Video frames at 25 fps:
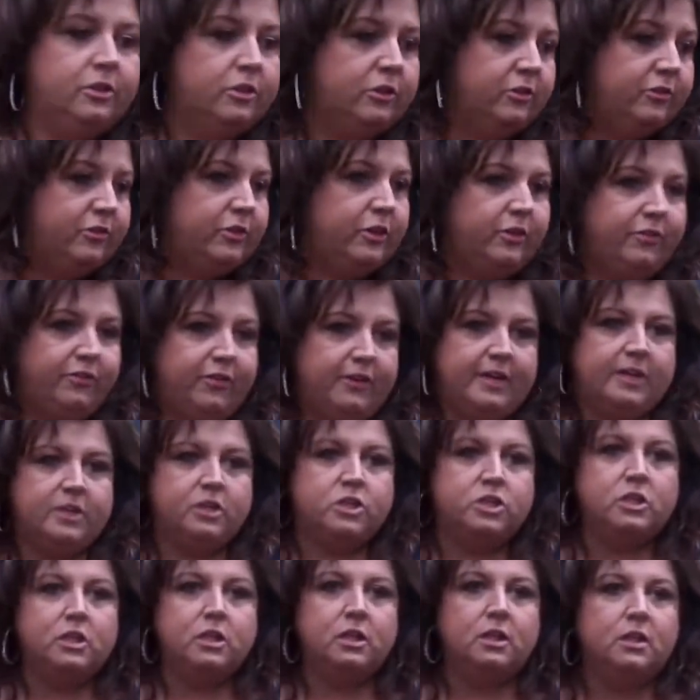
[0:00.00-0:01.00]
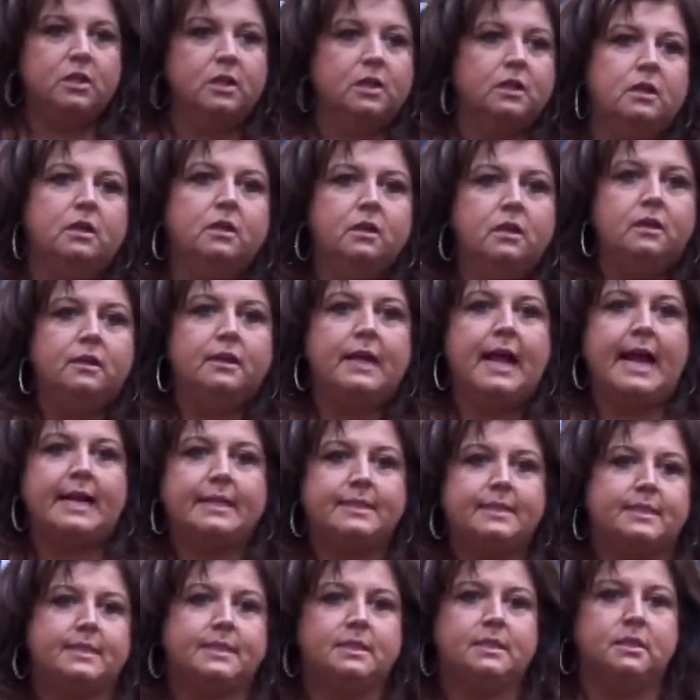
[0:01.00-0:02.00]
You're you're finished.
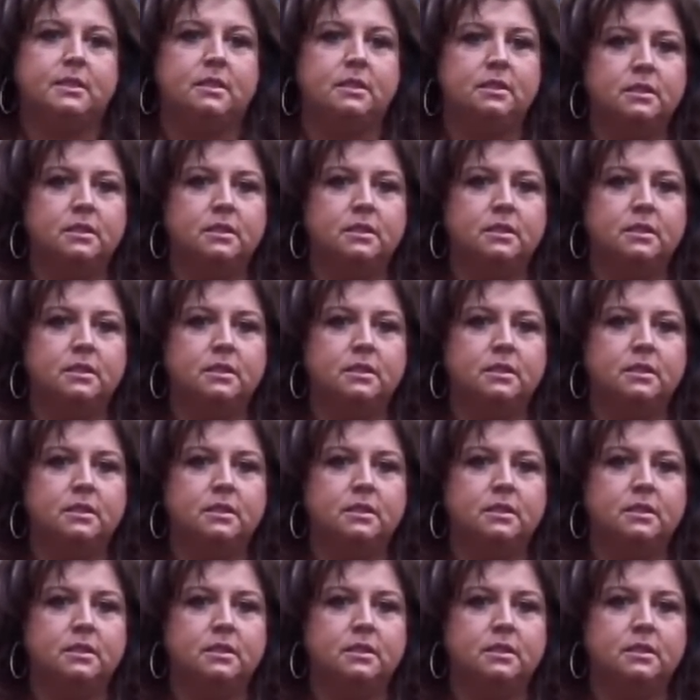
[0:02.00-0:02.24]
Next.